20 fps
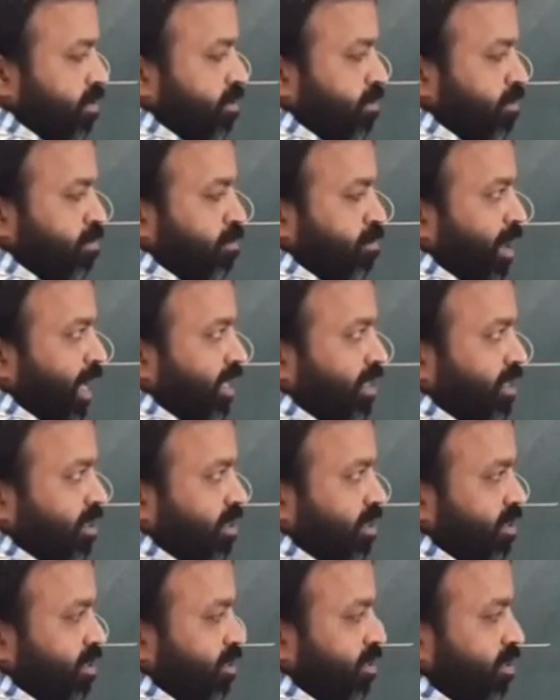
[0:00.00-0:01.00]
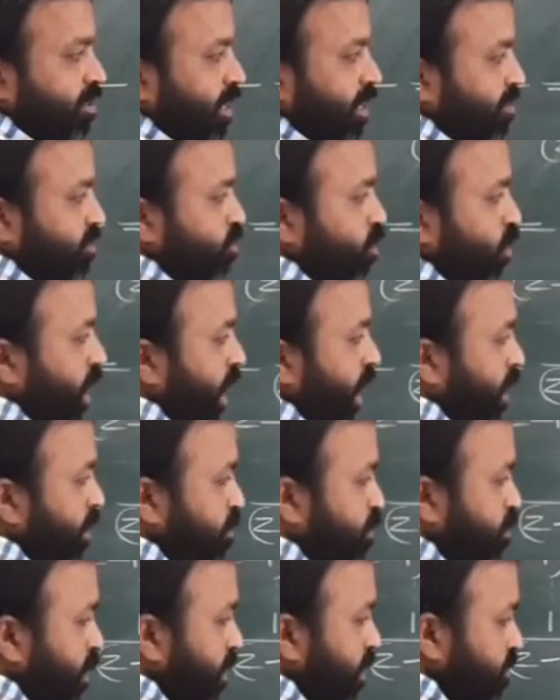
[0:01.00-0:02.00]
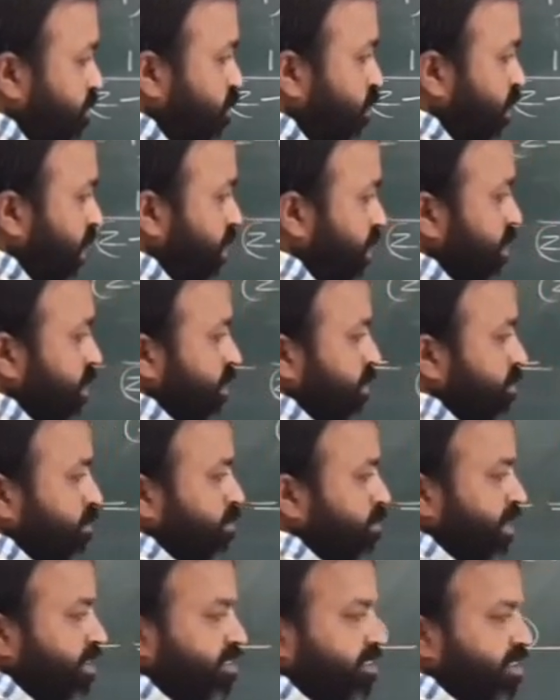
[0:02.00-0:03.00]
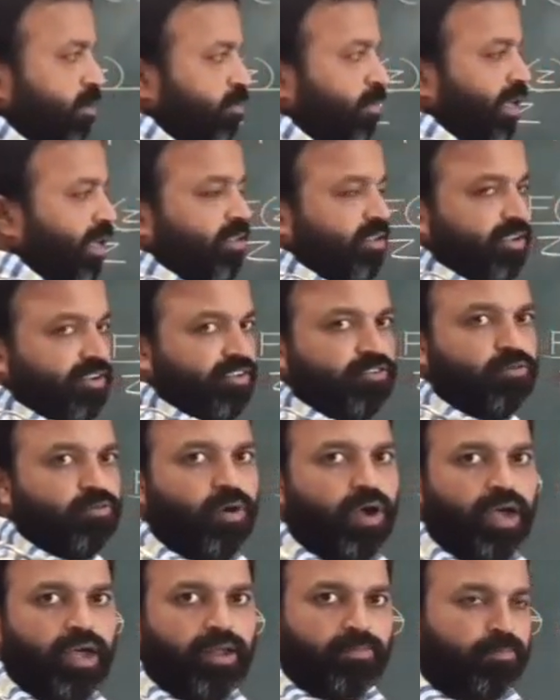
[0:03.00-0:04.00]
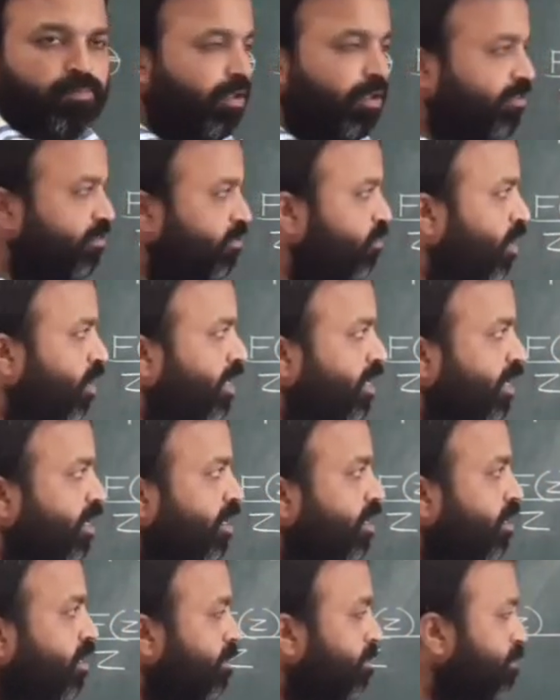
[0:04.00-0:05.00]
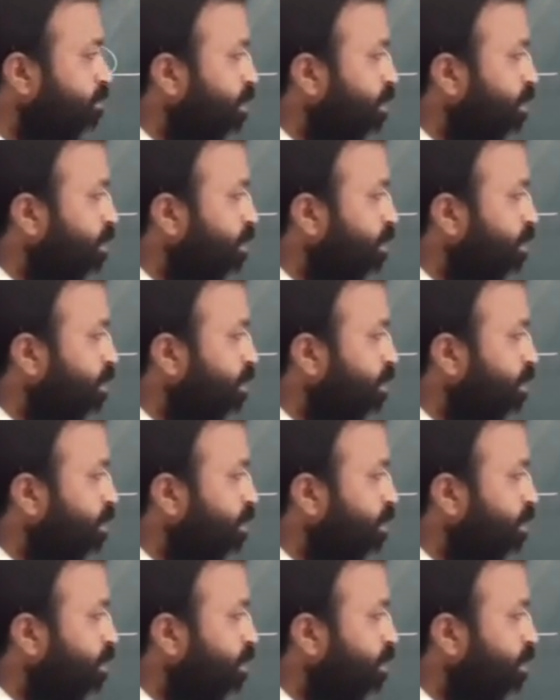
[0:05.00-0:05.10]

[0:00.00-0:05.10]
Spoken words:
by z square plus 1. Bz by z square plus 1